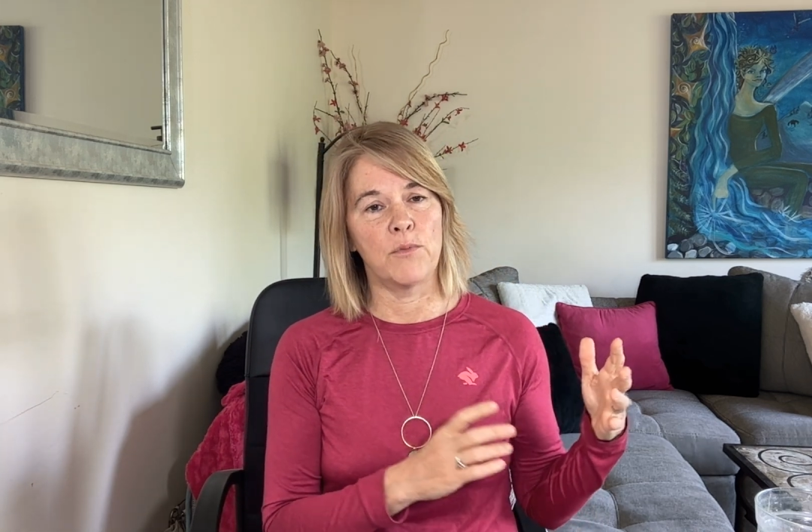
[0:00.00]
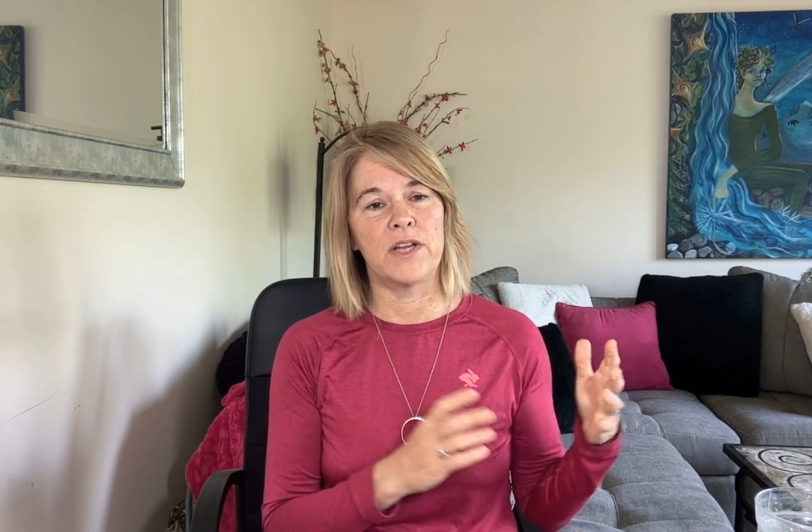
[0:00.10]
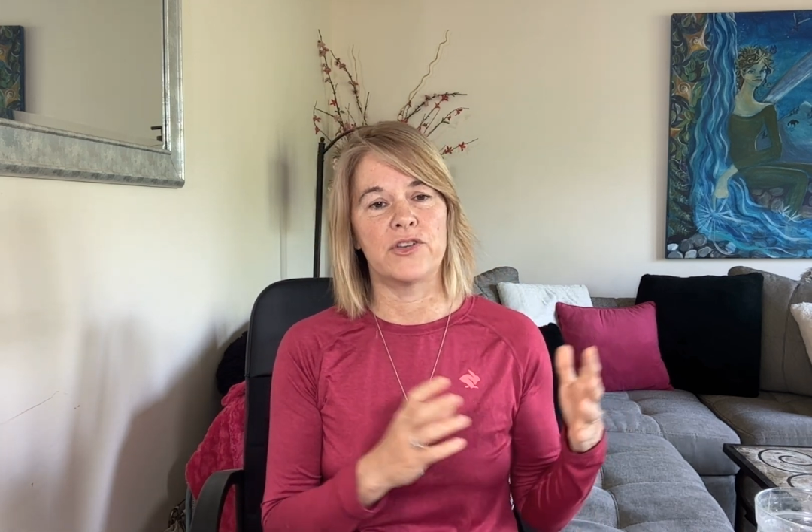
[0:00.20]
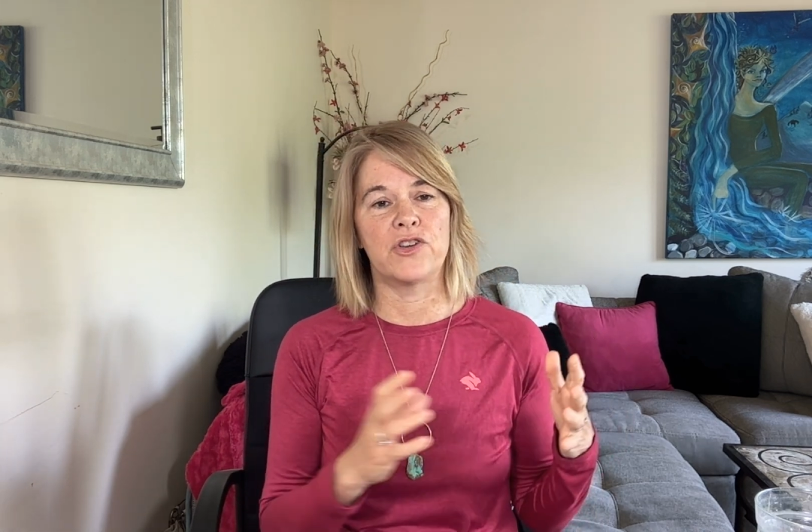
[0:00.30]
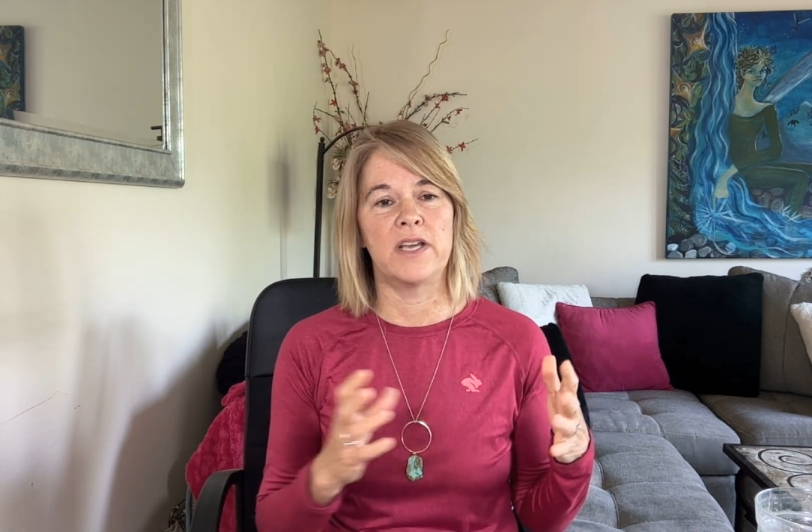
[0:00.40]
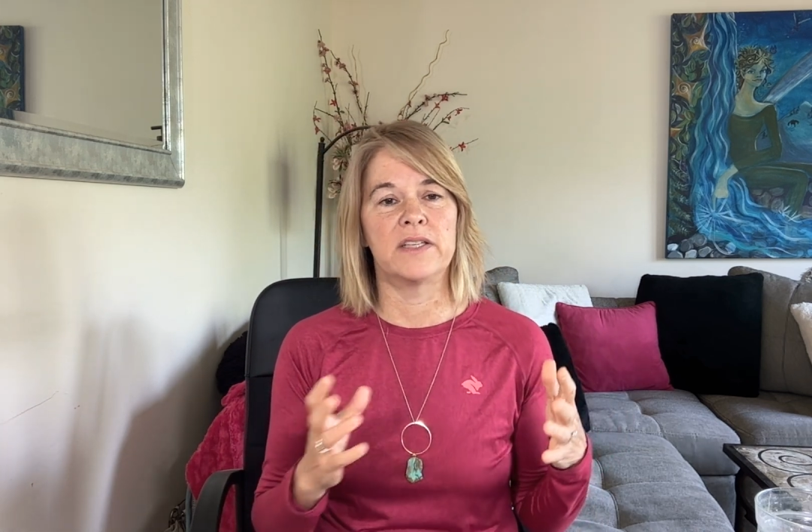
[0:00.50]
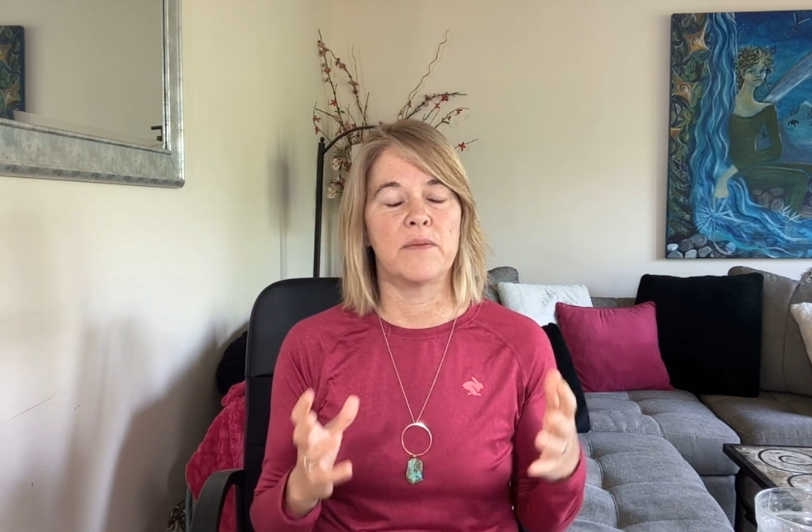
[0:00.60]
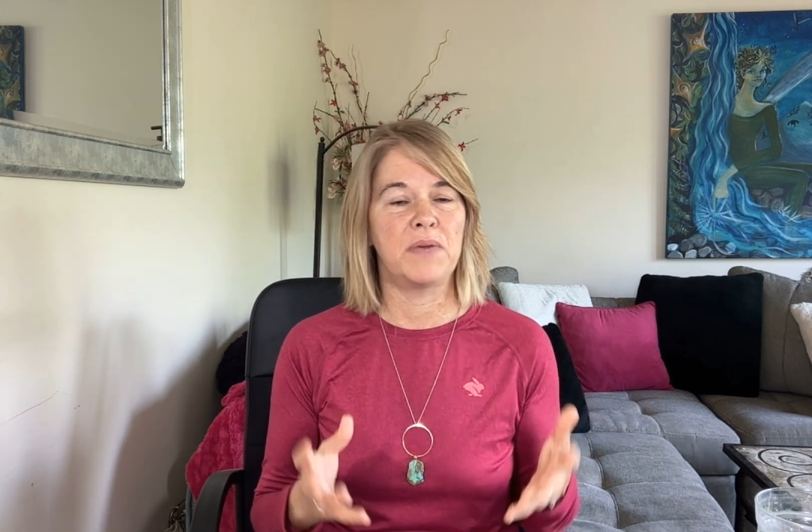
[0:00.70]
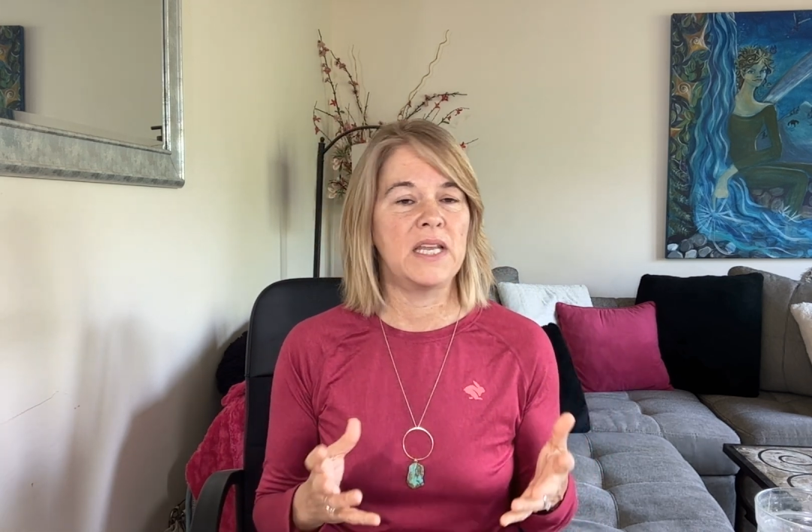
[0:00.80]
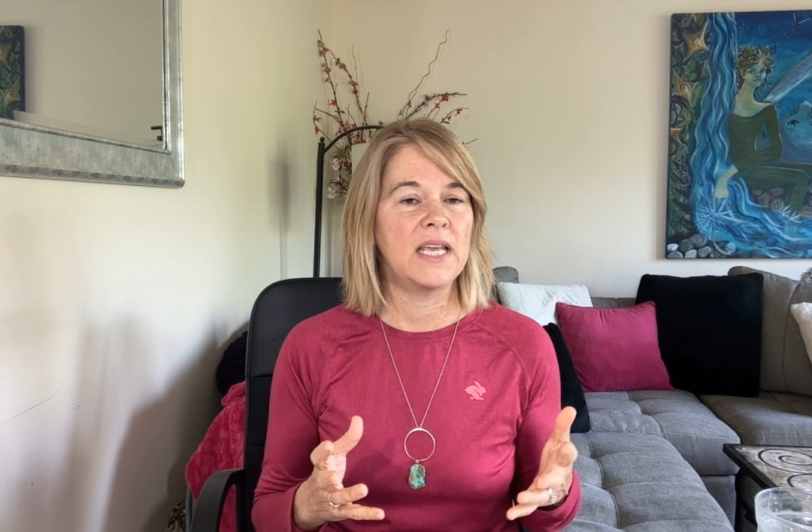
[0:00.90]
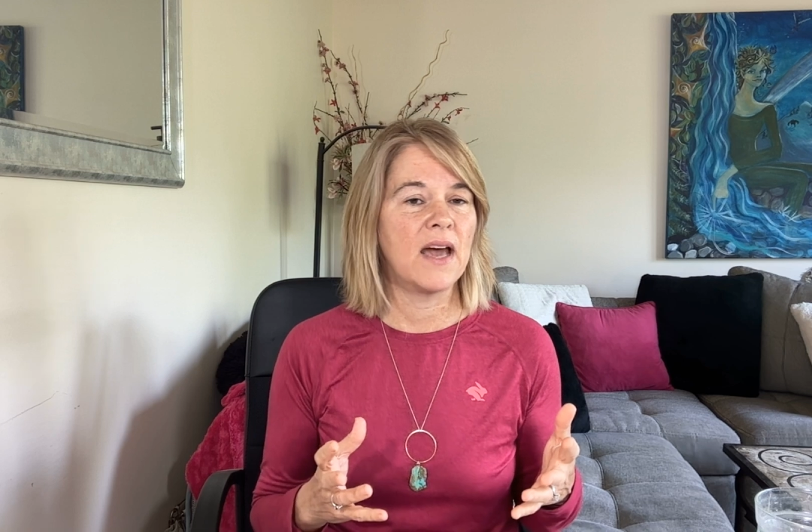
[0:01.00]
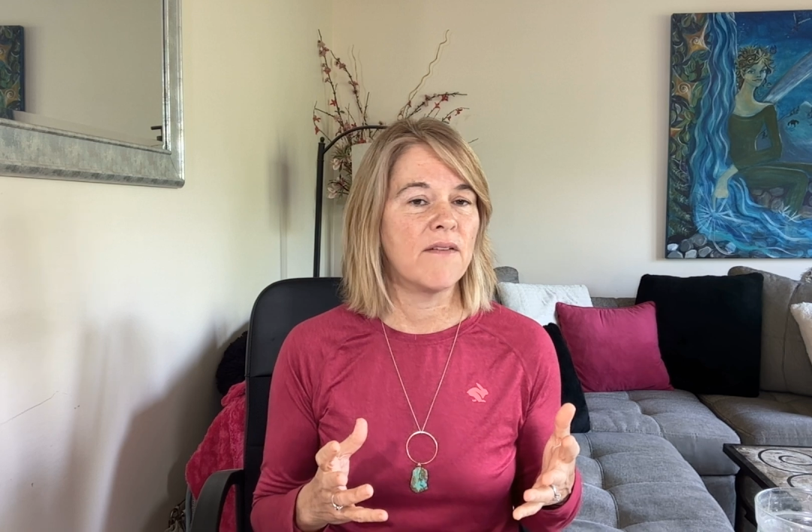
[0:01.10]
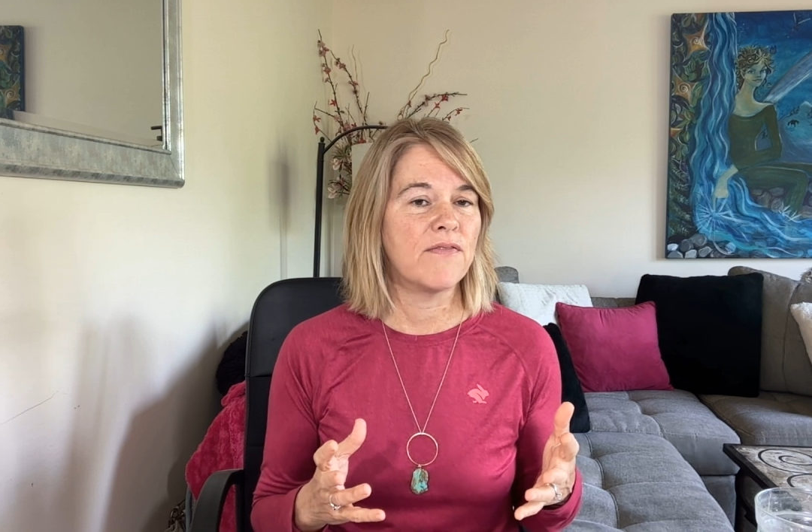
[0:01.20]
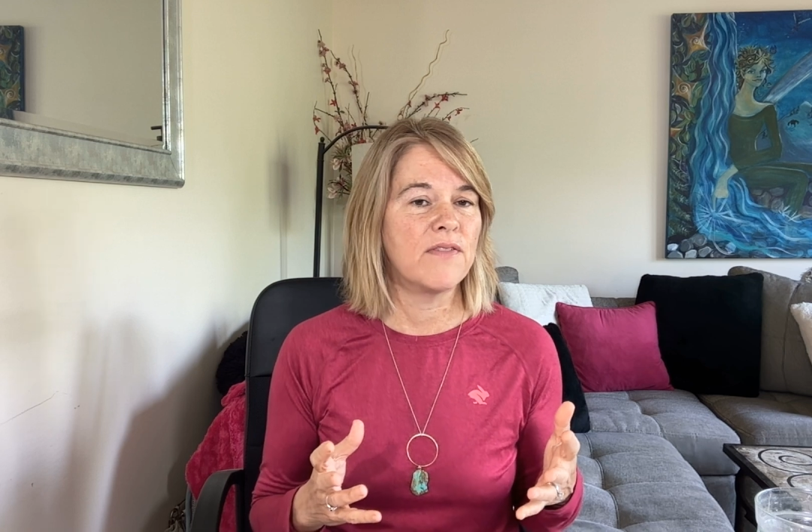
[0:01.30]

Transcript: which is a PDF